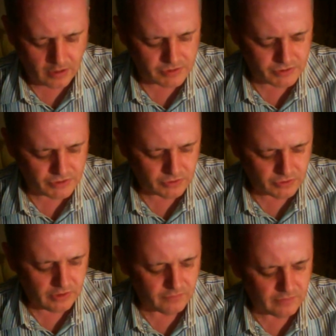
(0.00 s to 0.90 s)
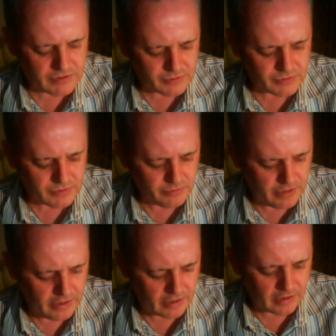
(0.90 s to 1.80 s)
a study of
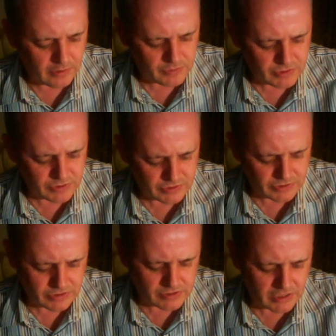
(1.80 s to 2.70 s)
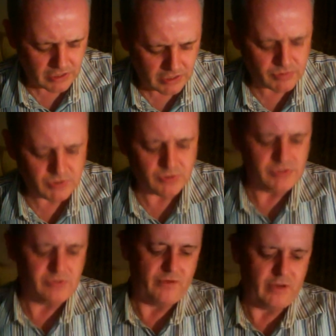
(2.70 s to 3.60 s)
literary allusions in James
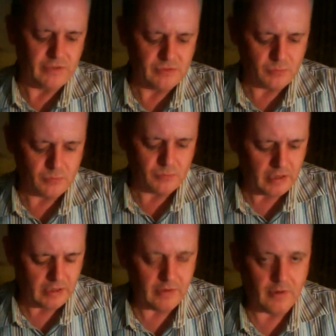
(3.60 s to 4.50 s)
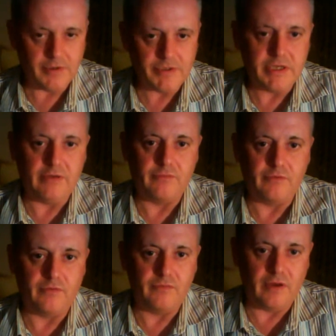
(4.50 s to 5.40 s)
Joyce Finnegans Wake,
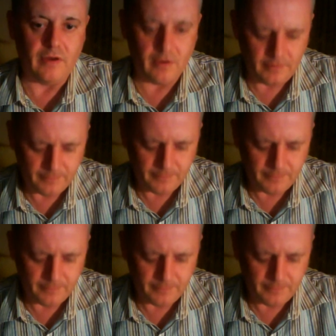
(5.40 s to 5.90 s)
1959,